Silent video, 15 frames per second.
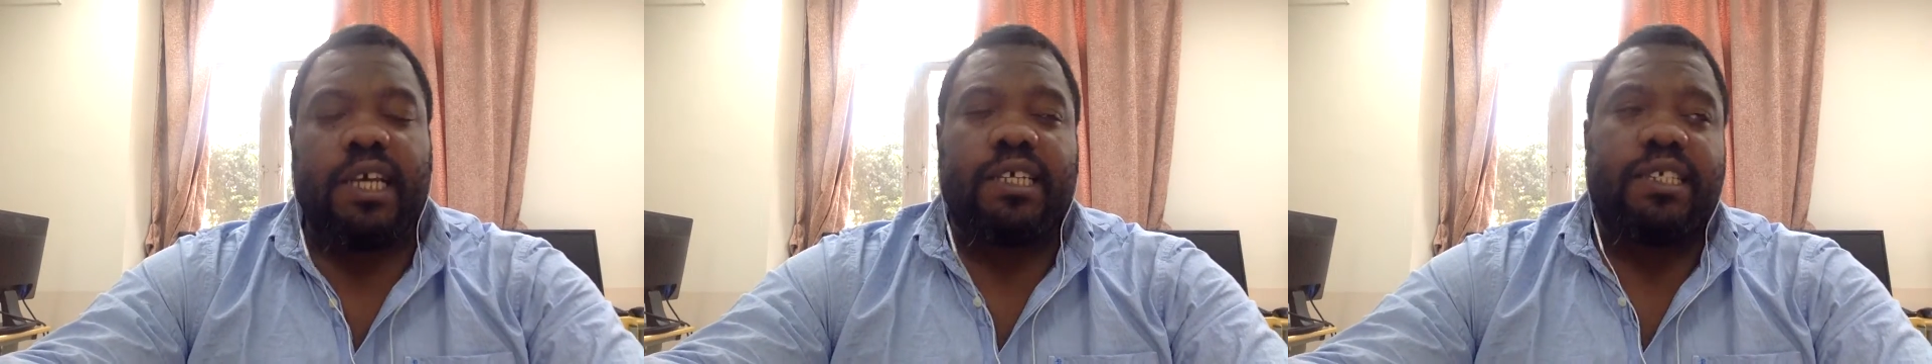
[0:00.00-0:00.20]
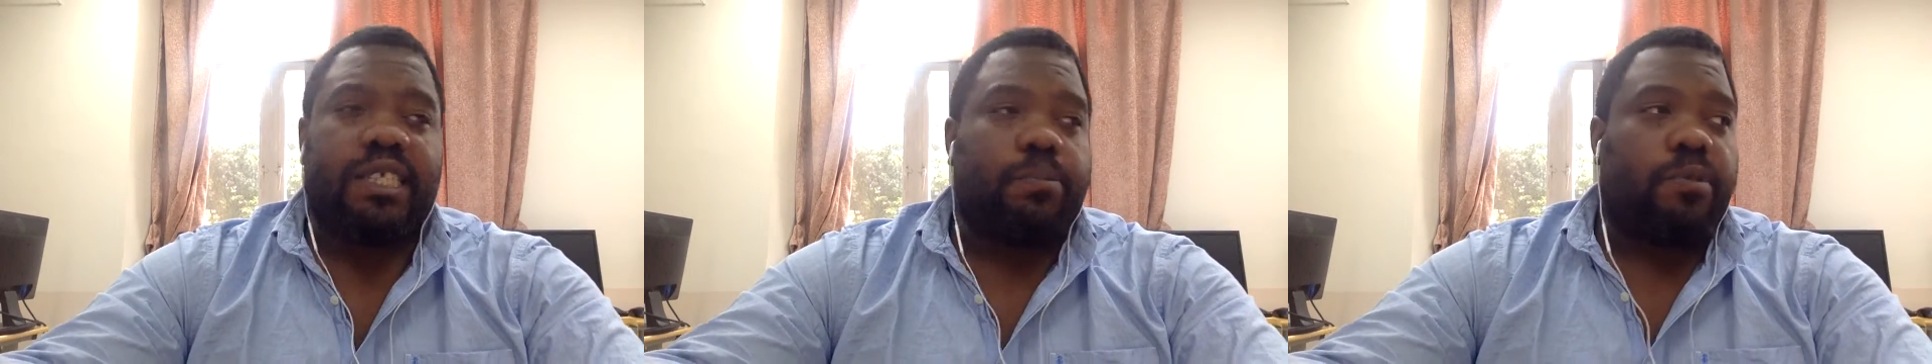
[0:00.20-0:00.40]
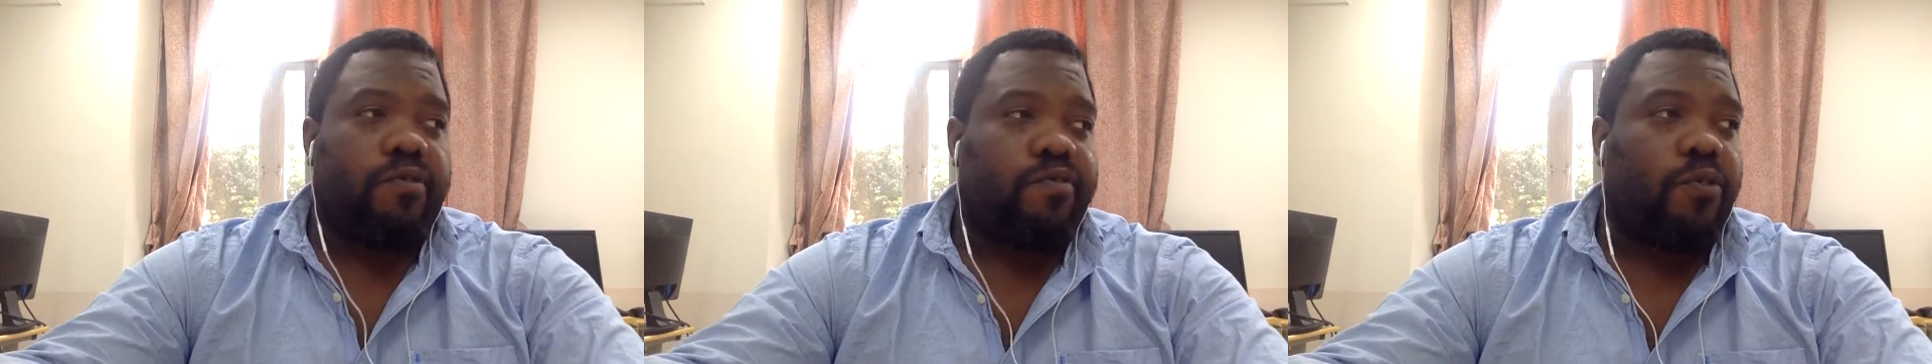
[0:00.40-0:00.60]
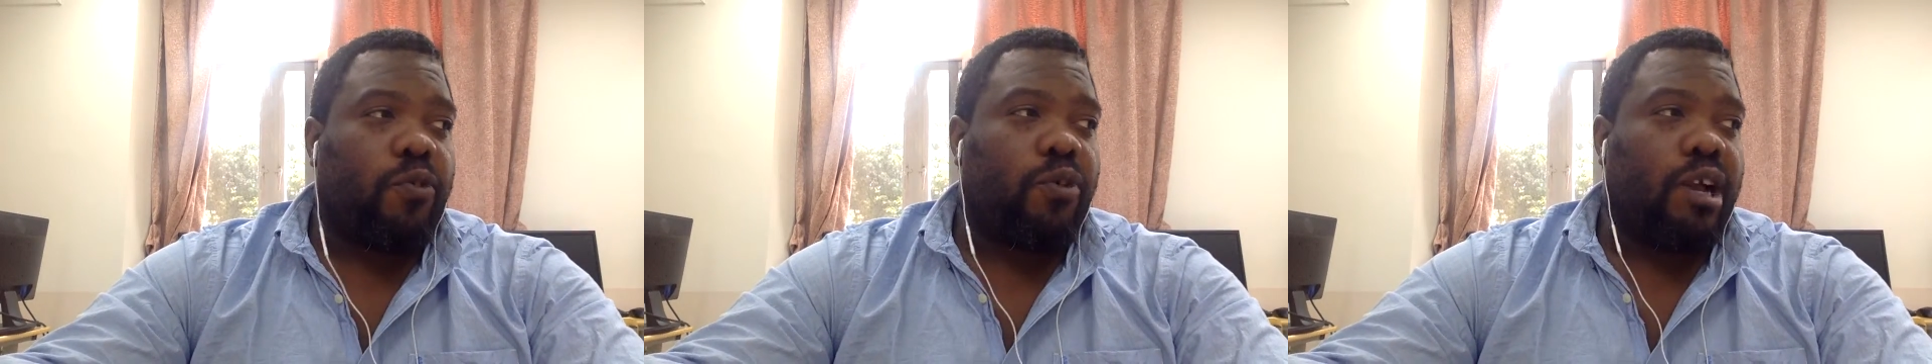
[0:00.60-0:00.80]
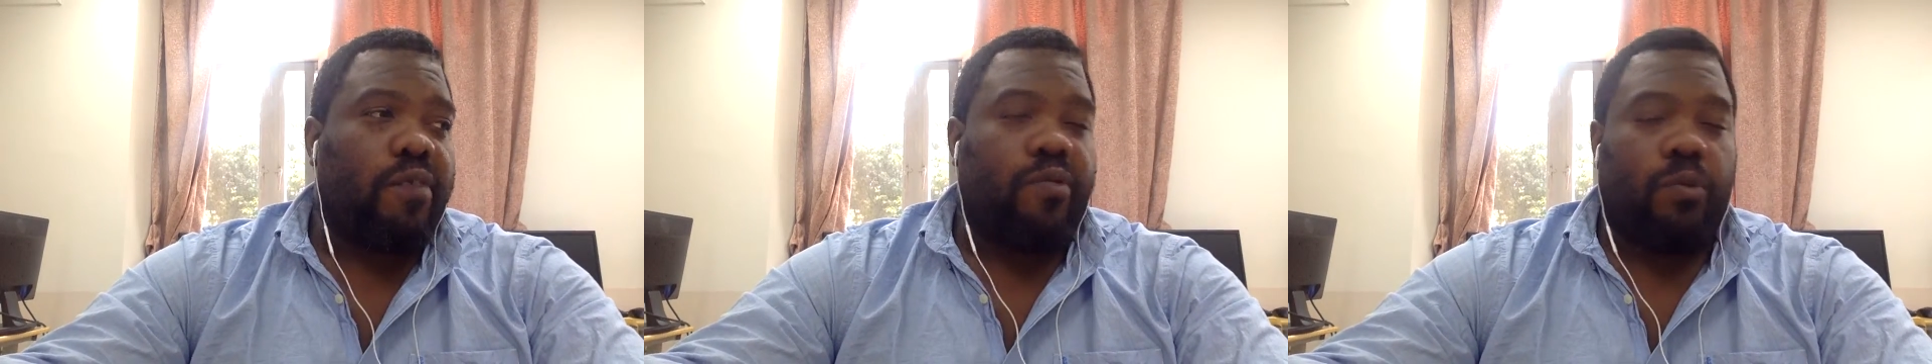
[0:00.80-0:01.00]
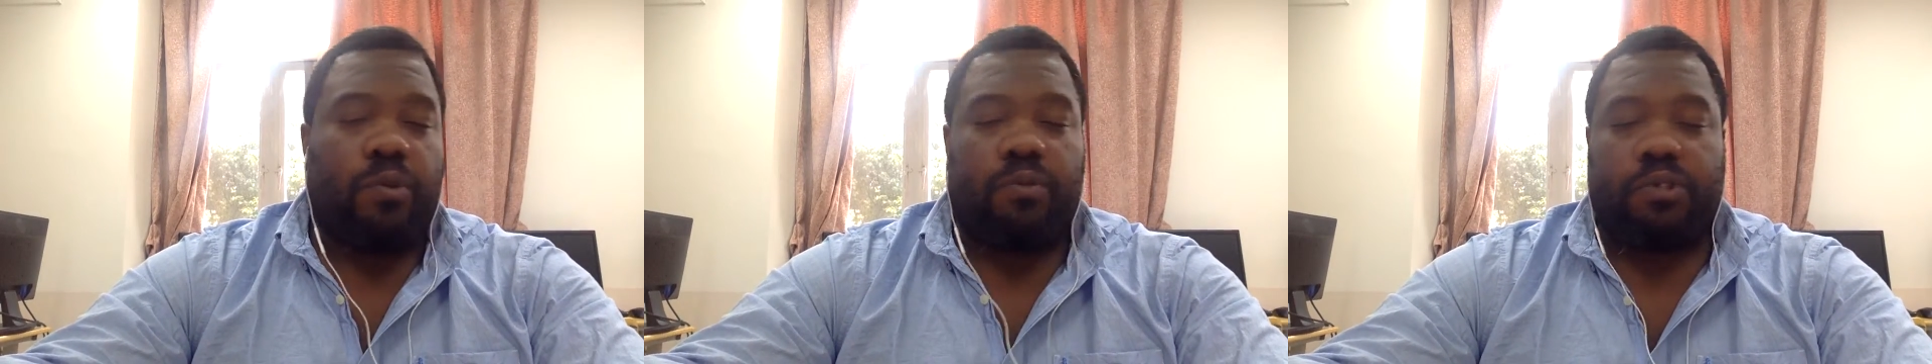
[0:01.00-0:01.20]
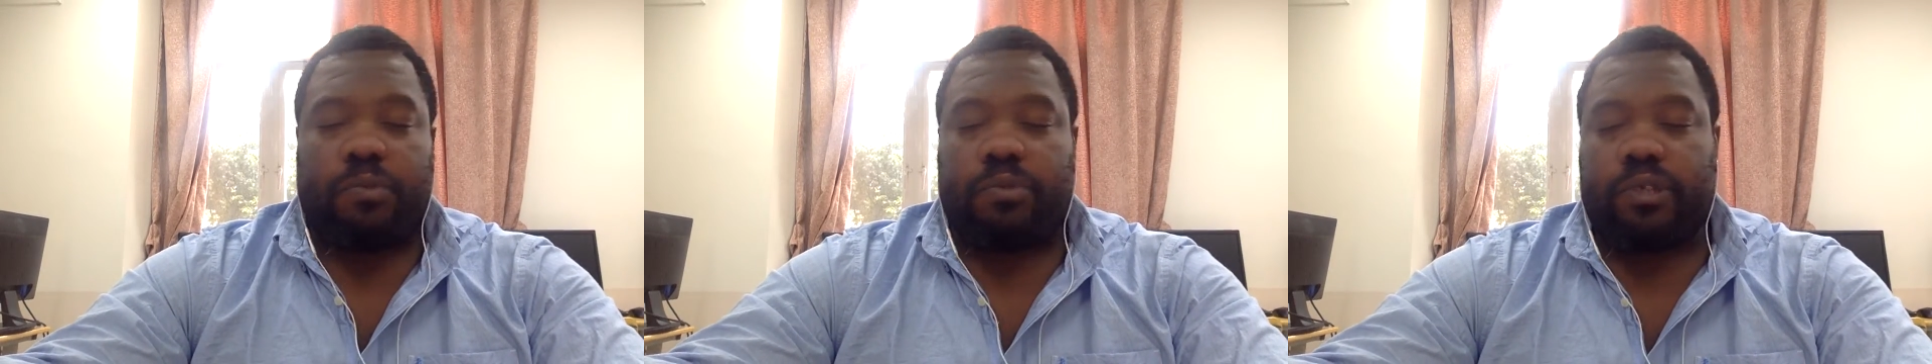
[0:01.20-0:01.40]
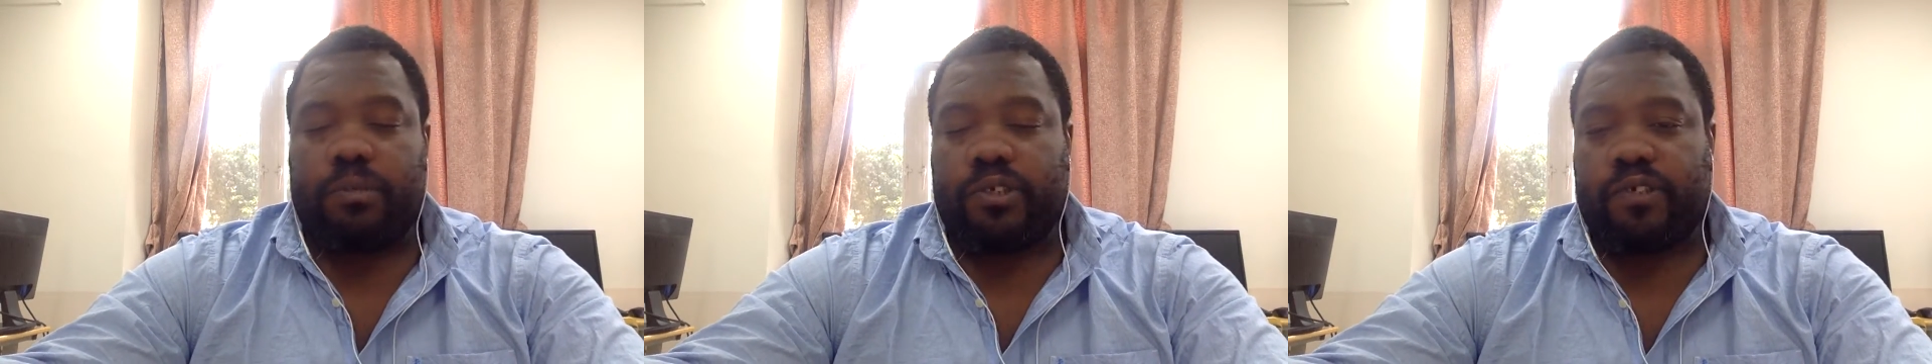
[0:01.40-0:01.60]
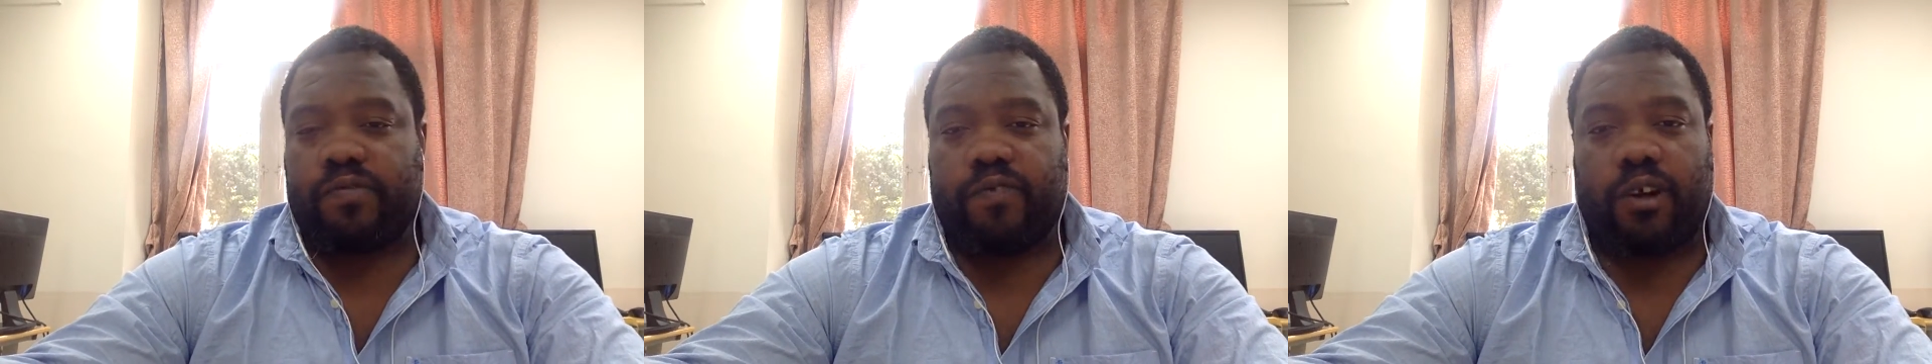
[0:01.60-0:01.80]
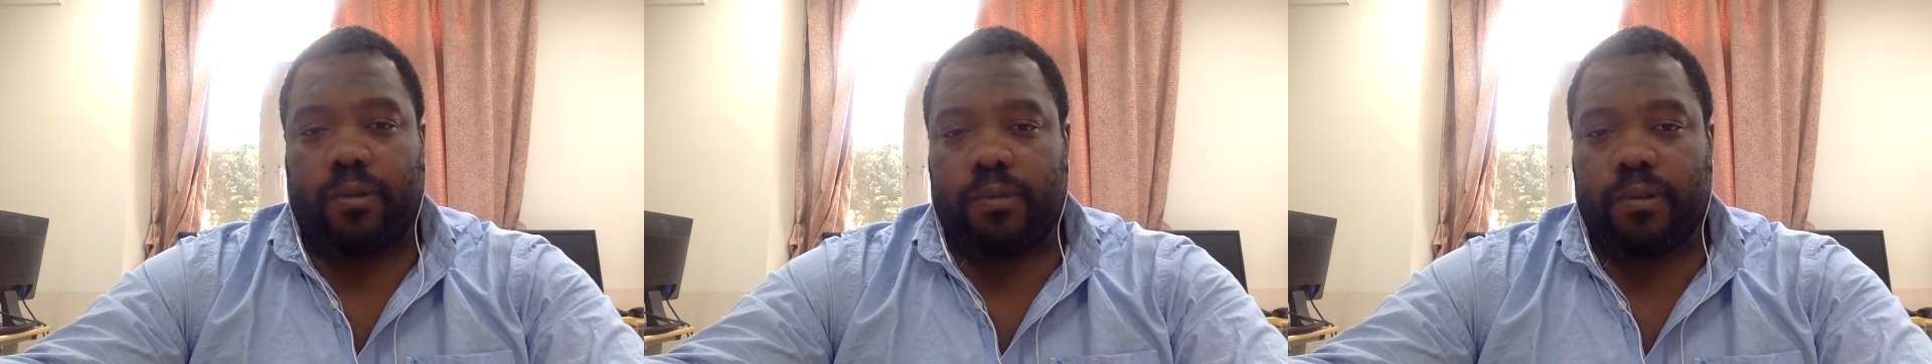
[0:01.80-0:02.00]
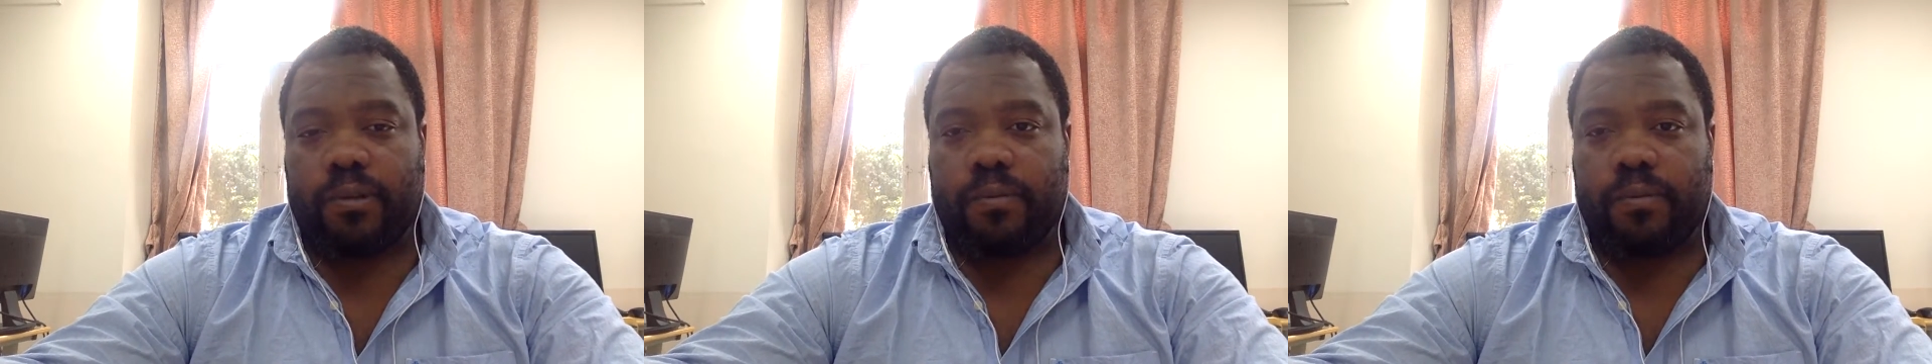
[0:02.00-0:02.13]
See, before everyone was pretty much a farmer,